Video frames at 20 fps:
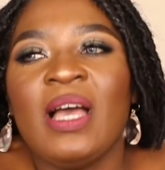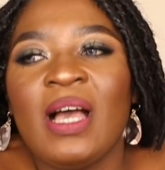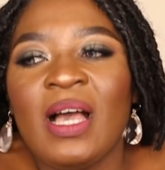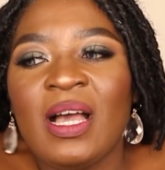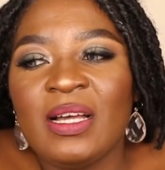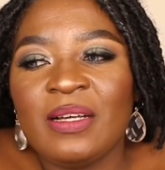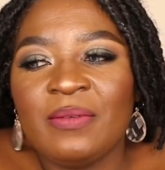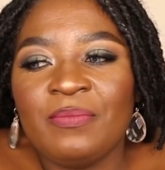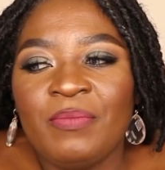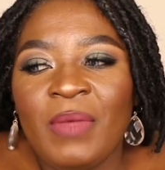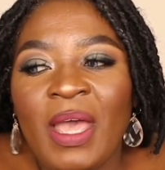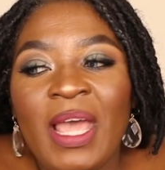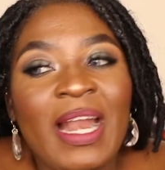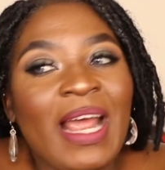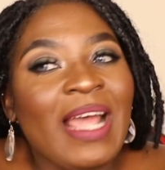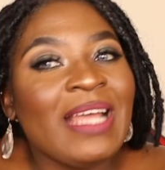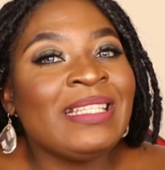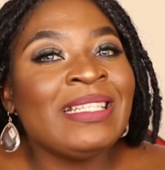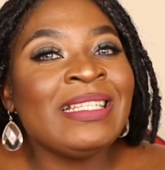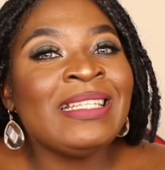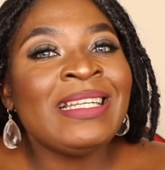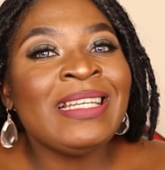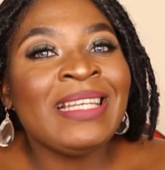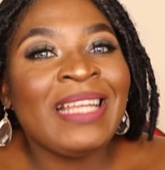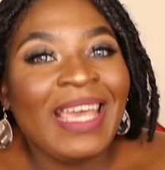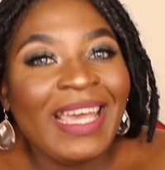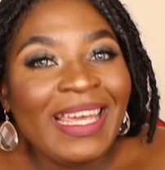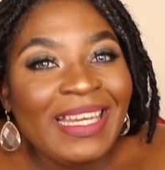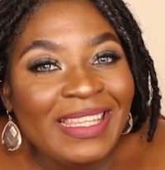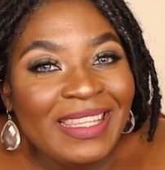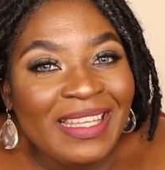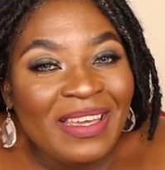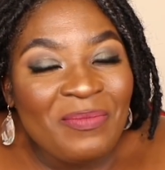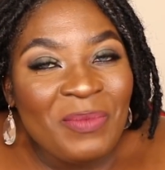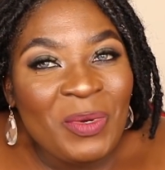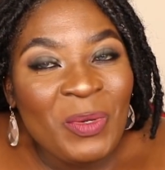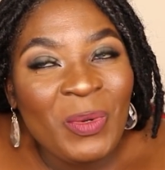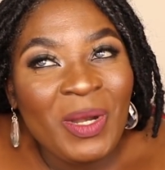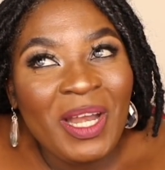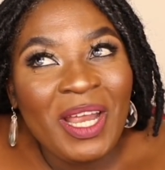And I didn't get
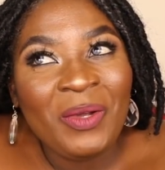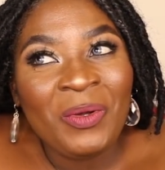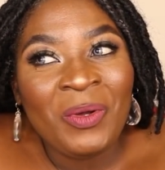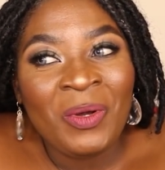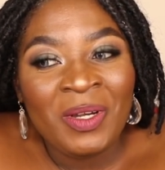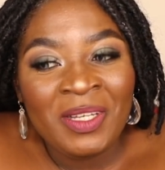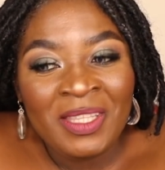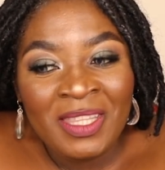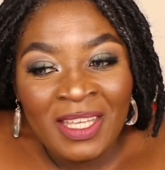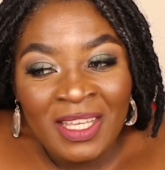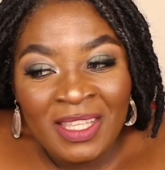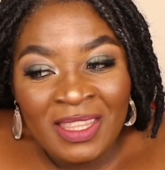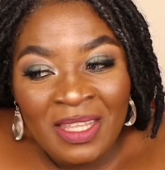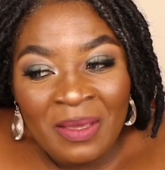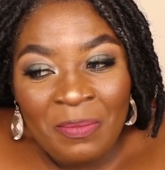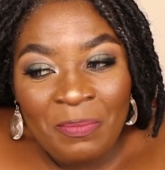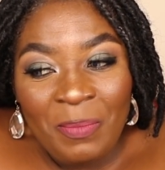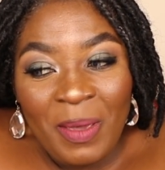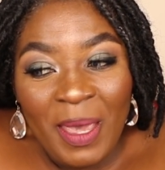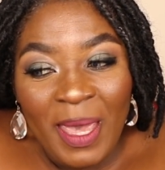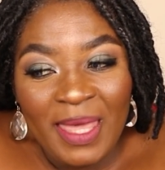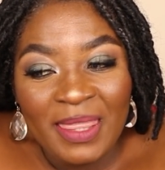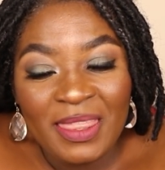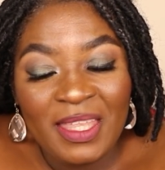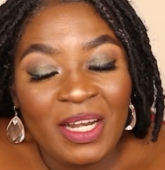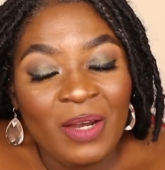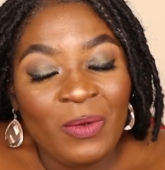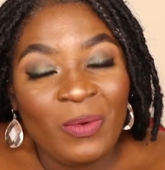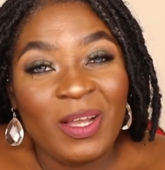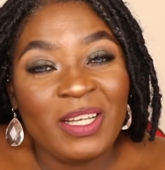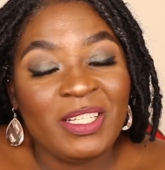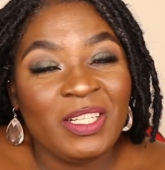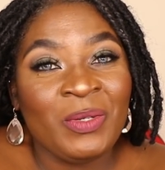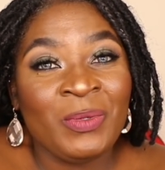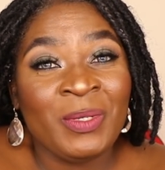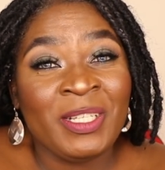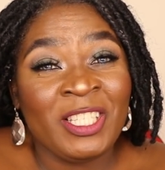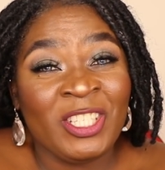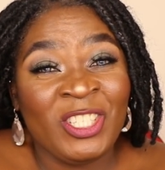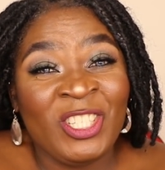them, and when I got there, the pair that I wanted
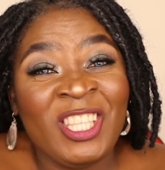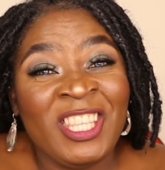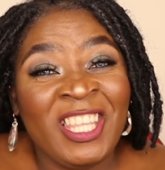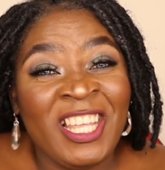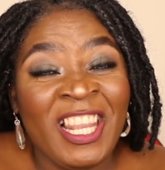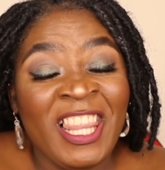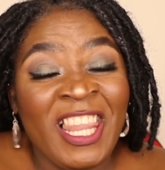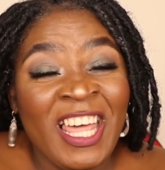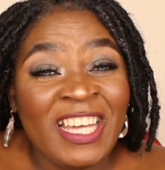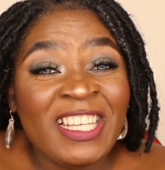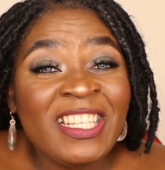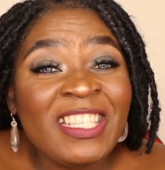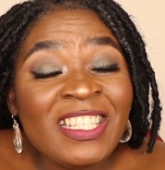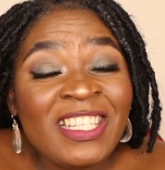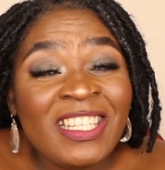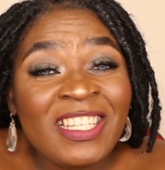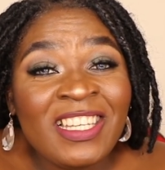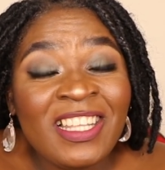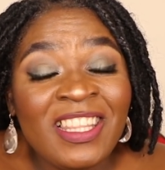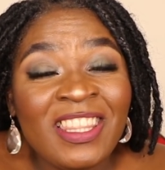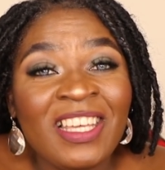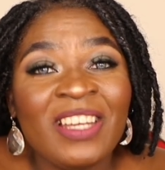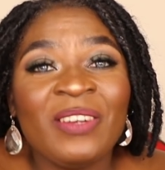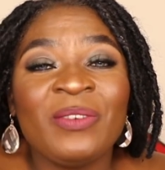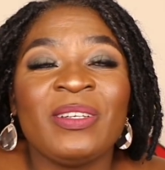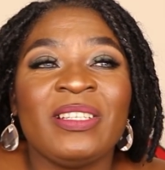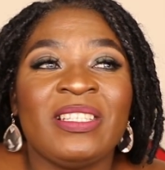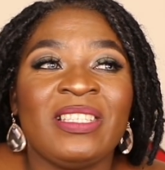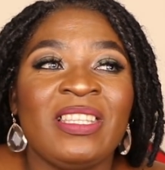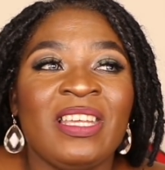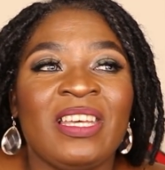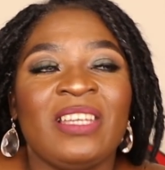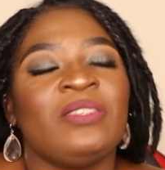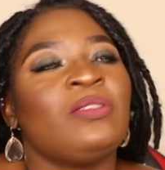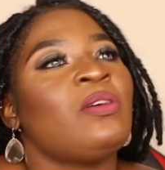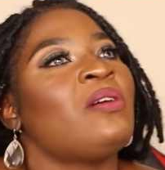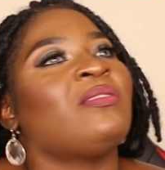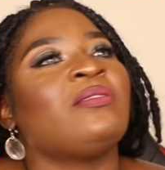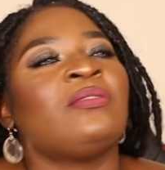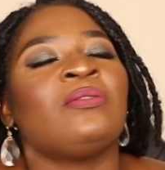was actually the last that was there.
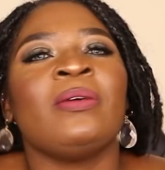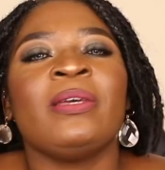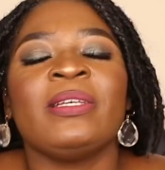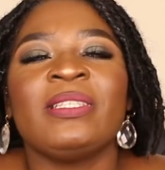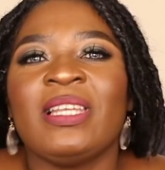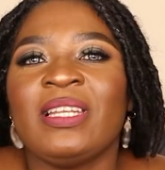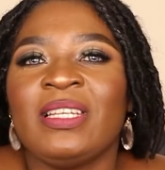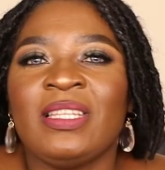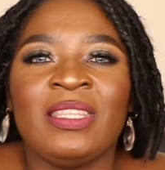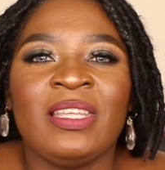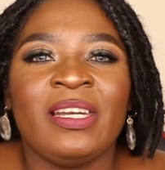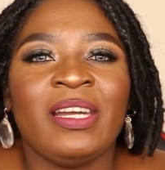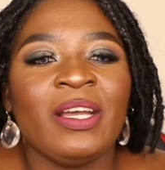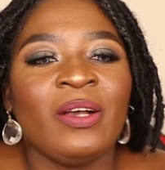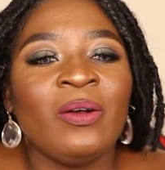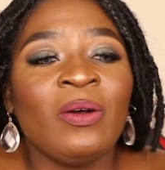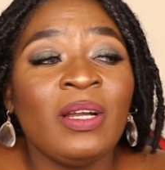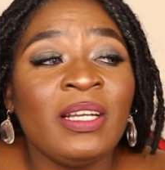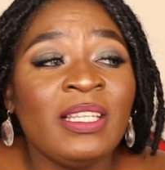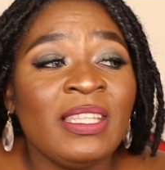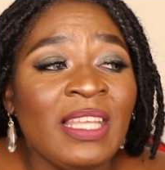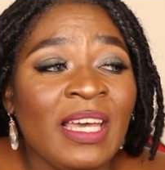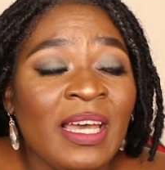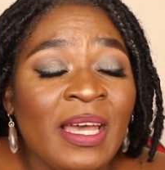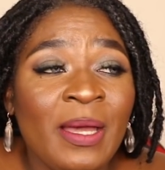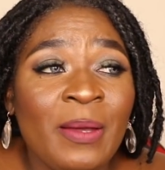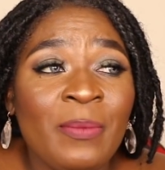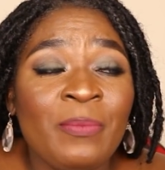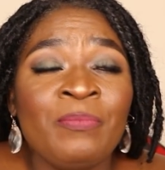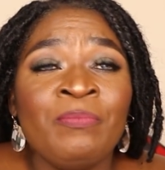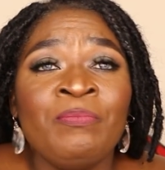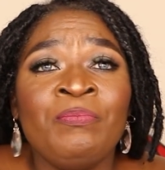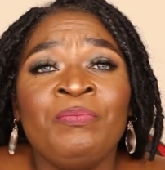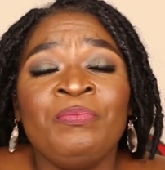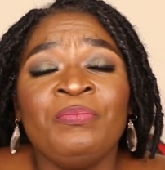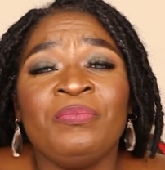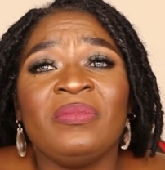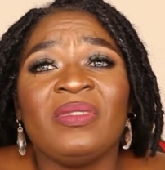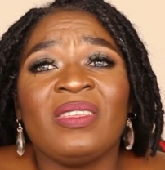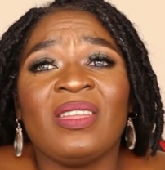So I was so excited that I got them,
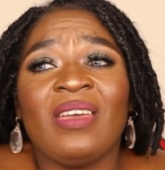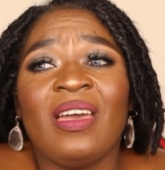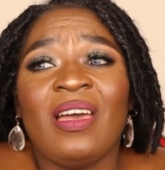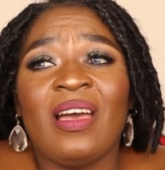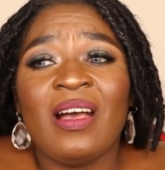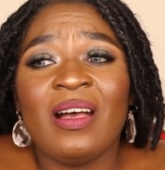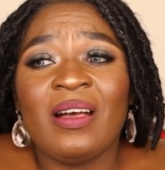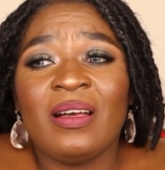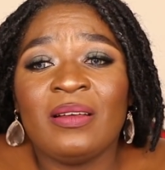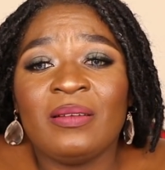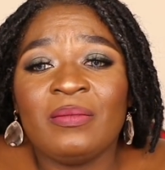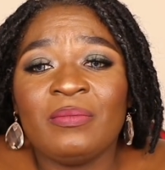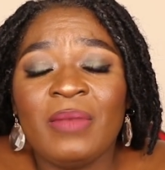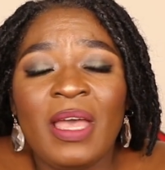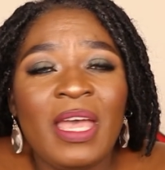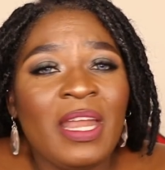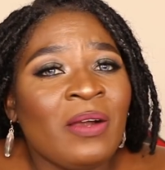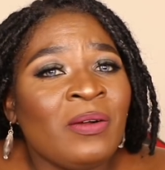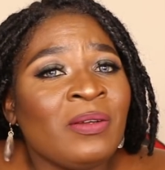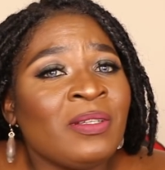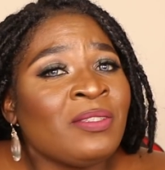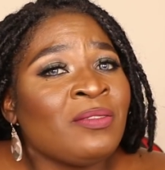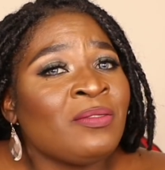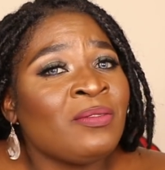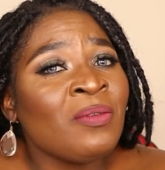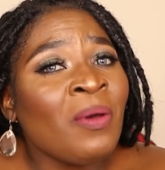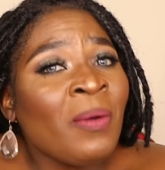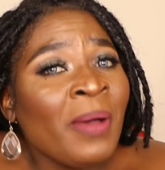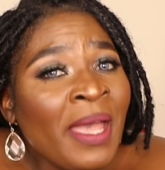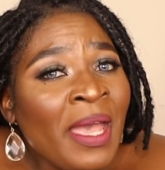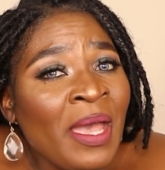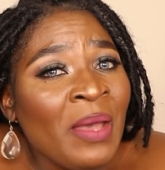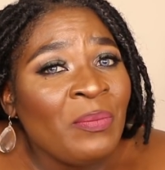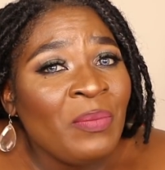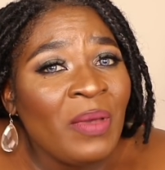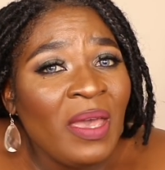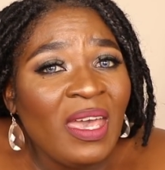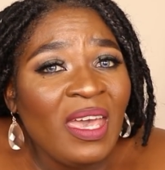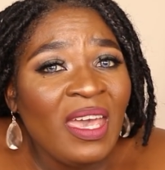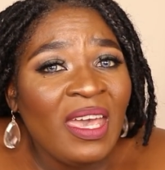and I was so
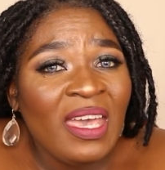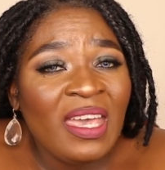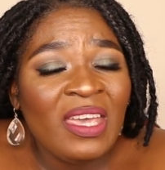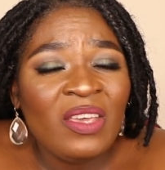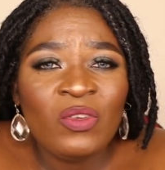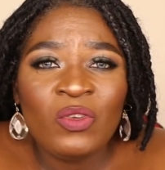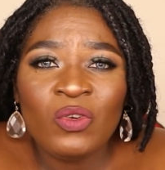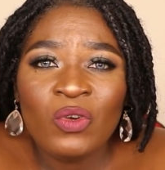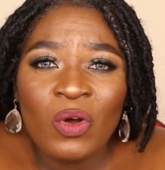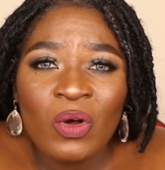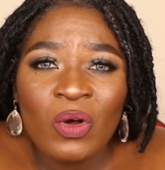happy,